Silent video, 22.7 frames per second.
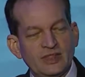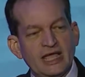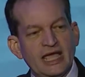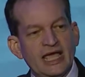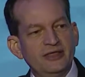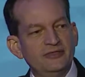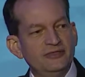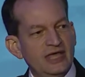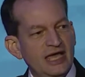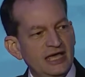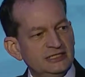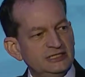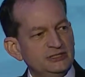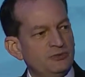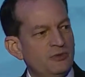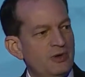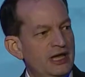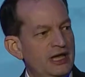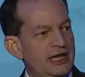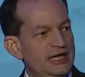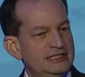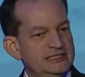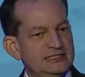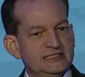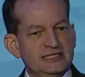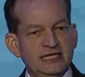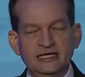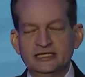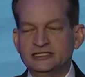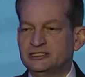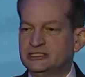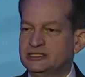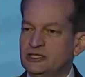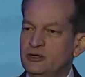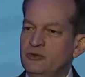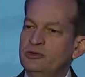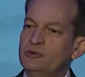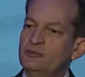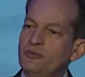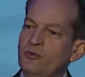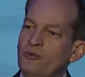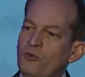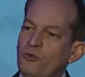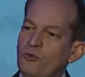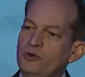And that's why I said it's so
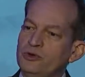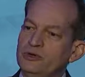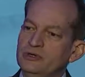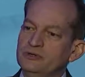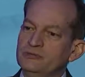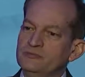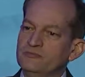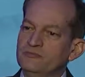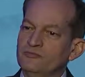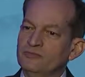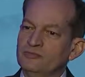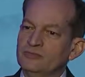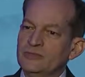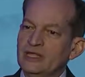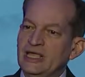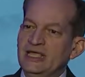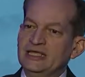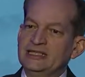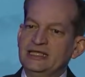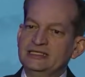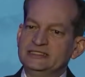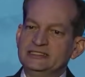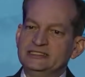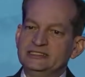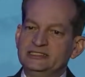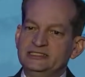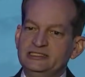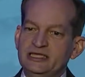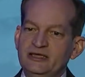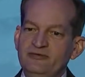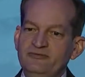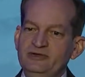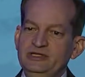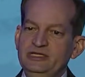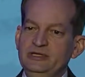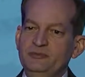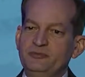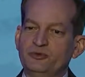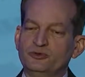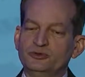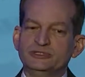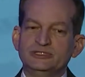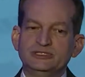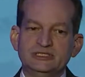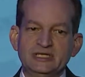important that
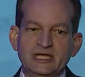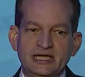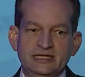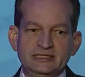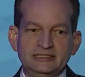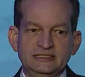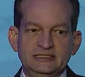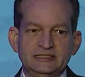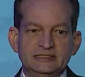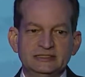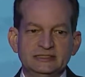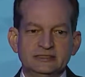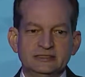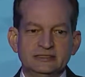70%